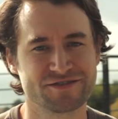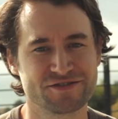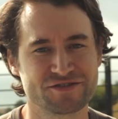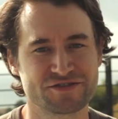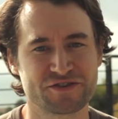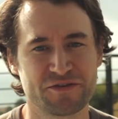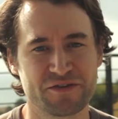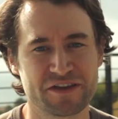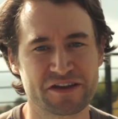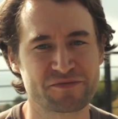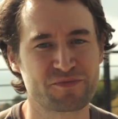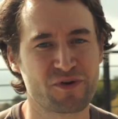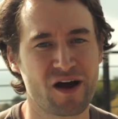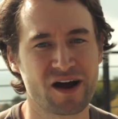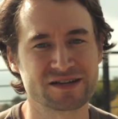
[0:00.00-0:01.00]
So in this
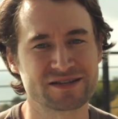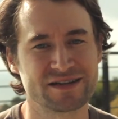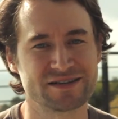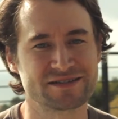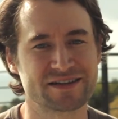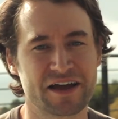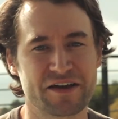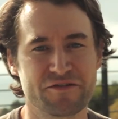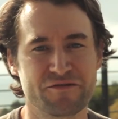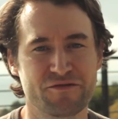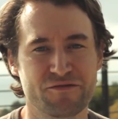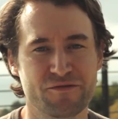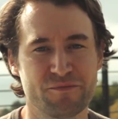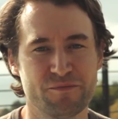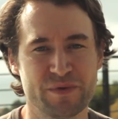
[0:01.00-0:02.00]
process,
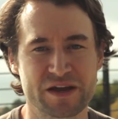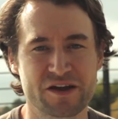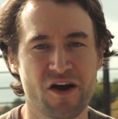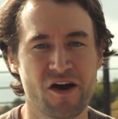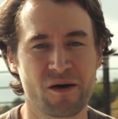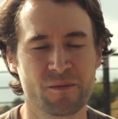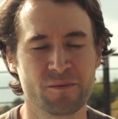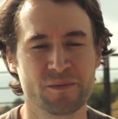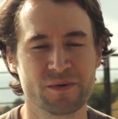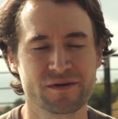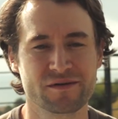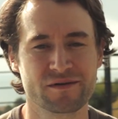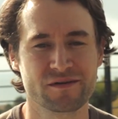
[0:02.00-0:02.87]
I've become